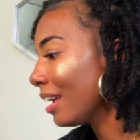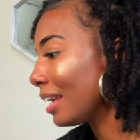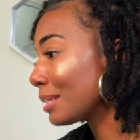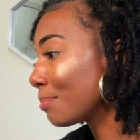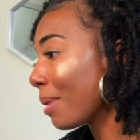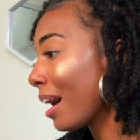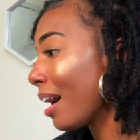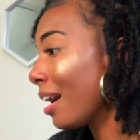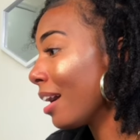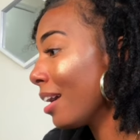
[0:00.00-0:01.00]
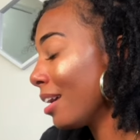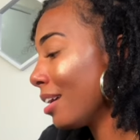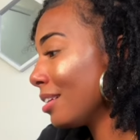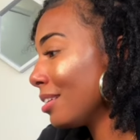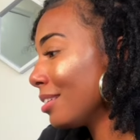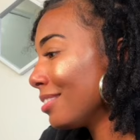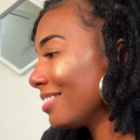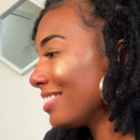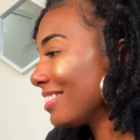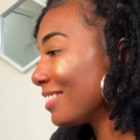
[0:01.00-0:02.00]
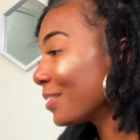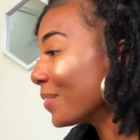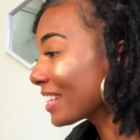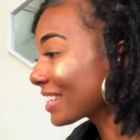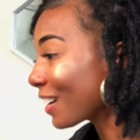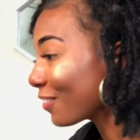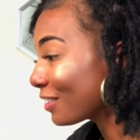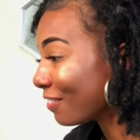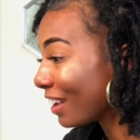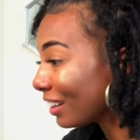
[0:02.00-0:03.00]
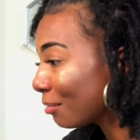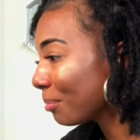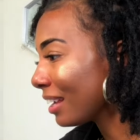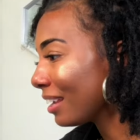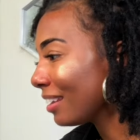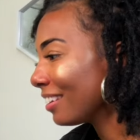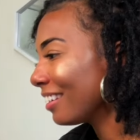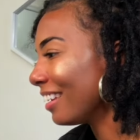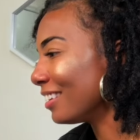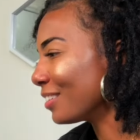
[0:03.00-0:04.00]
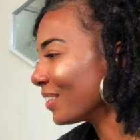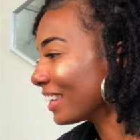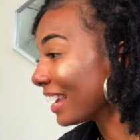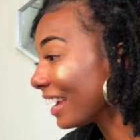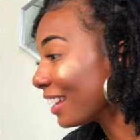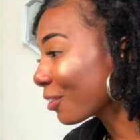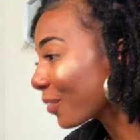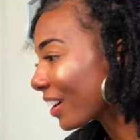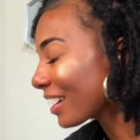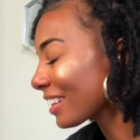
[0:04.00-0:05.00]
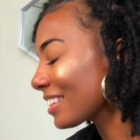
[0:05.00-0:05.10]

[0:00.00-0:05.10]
It's by doing self-development and doing the inner work.